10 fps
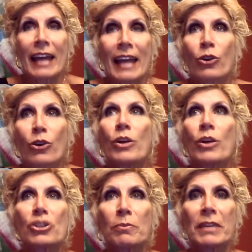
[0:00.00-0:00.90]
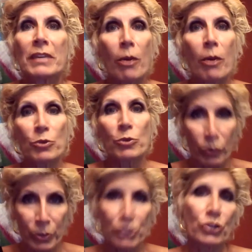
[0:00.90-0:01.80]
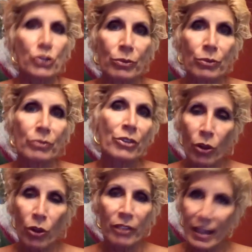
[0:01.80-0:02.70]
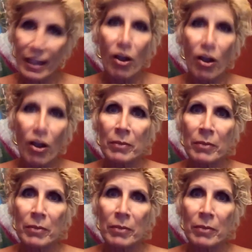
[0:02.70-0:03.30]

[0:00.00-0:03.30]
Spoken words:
The question becomes, what do we do with all of that time?